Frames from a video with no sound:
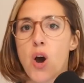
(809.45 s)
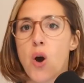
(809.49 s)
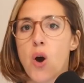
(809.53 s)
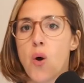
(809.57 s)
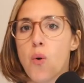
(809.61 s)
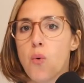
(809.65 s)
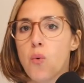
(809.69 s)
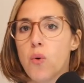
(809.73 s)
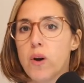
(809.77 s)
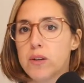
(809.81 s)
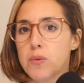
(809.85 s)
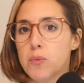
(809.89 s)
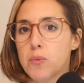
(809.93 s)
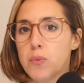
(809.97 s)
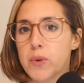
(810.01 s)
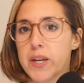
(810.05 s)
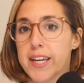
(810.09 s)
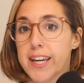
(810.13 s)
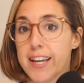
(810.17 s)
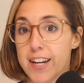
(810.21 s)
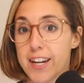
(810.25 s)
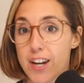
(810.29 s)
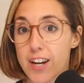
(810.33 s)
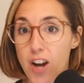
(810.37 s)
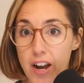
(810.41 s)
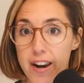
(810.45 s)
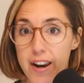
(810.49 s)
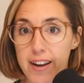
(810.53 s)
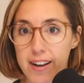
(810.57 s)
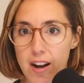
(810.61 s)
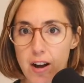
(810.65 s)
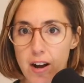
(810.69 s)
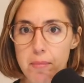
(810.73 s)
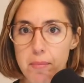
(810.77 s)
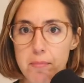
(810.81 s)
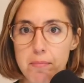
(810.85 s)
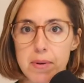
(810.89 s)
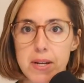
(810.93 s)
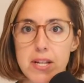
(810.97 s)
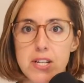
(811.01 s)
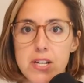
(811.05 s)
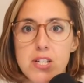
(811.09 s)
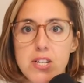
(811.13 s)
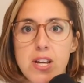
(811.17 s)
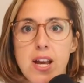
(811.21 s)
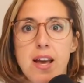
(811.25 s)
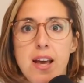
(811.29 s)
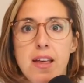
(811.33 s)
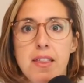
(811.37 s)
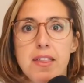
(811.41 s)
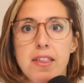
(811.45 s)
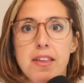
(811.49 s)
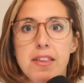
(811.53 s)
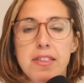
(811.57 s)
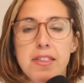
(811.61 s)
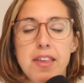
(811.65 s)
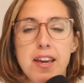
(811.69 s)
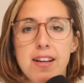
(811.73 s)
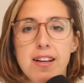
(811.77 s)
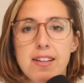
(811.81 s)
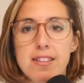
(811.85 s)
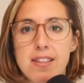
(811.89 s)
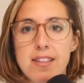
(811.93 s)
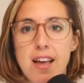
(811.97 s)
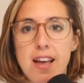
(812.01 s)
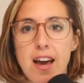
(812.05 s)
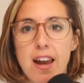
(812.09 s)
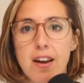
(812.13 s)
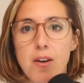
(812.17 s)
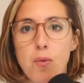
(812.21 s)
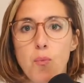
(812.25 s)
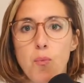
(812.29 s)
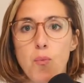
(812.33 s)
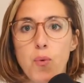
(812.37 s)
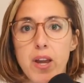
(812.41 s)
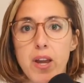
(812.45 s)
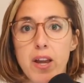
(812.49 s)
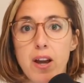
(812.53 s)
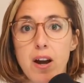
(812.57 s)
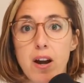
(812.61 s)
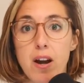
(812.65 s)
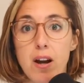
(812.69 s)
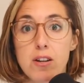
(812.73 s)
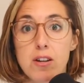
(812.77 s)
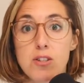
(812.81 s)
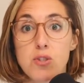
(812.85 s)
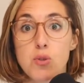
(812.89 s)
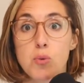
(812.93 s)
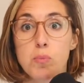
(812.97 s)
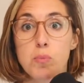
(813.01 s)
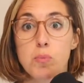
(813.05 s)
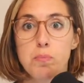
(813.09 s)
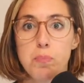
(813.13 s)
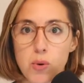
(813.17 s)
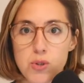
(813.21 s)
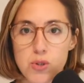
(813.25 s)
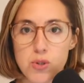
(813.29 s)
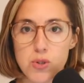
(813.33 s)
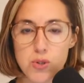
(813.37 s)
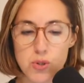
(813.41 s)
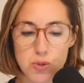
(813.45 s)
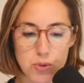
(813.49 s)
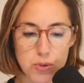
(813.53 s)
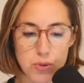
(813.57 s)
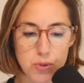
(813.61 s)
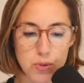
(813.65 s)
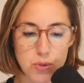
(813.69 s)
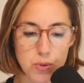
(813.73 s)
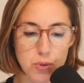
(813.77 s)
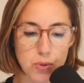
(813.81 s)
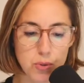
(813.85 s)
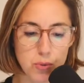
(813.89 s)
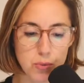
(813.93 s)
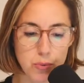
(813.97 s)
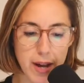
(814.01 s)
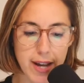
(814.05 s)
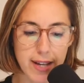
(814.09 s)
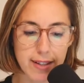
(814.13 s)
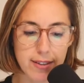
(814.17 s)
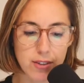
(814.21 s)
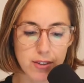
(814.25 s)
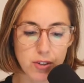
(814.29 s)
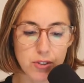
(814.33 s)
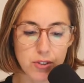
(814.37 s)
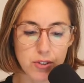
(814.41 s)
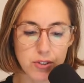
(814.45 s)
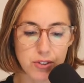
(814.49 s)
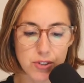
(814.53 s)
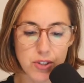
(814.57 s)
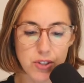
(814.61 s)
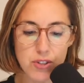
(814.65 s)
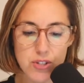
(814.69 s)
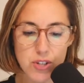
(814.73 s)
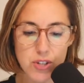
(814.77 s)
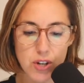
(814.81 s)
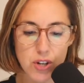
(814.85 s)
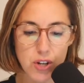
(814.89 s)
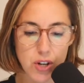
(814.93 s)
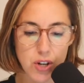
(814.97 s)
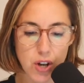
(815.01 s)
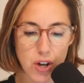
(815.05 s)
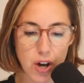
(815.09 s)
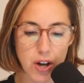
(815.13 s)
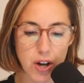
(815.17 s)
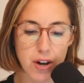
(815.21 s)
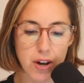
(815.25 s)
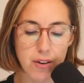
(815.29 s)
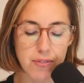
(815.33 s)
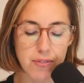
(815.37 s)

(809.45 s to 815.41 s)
what we cannot accomplish, the things that we are supposed to do, right? There's a lot of